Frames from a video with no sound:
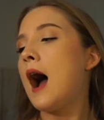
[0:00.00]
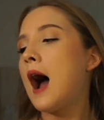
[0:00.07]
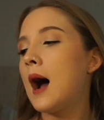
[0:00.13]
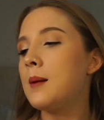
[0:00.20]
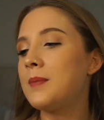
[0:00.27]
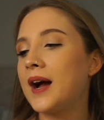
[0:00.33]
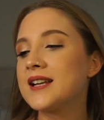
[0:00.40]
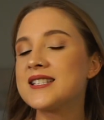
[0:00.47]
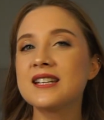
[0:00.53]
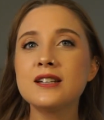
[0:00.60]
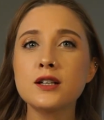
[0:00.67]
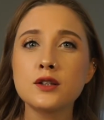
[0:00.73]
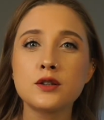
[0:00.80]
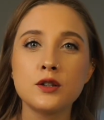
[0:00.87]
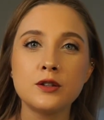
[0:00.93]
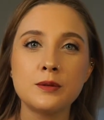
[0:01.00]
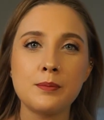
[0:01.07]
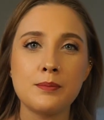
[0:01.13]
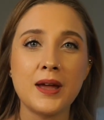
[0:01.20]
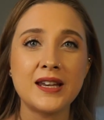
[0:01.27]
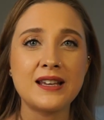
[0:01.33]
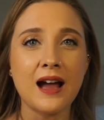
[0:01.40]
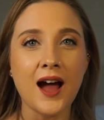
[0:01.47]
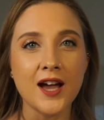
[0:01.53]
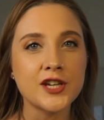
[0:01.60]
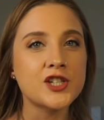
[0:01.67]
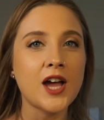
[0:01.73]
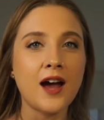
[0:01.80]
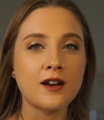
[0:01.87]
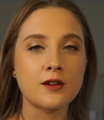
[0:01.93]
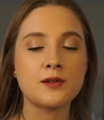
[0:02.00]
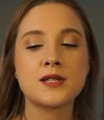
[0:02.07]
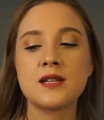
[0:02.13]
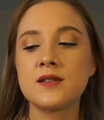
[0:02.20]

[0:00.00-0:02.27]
I didn't include many eyeshadows